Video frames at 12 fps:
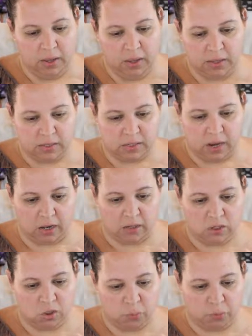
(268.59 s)
It's not
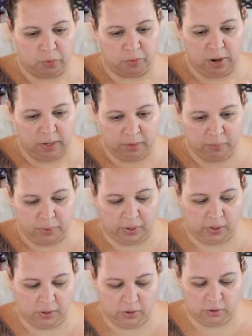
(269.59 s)
super runny,
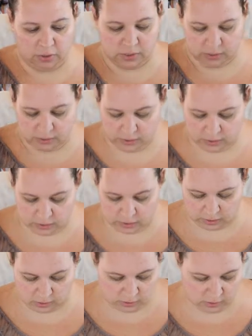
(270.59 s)
but you can see it
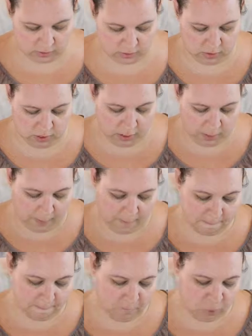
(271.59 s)
does
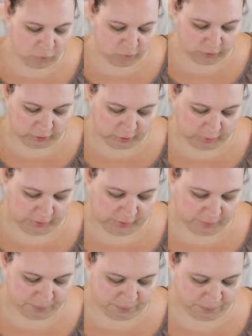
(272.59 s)
move a little bit.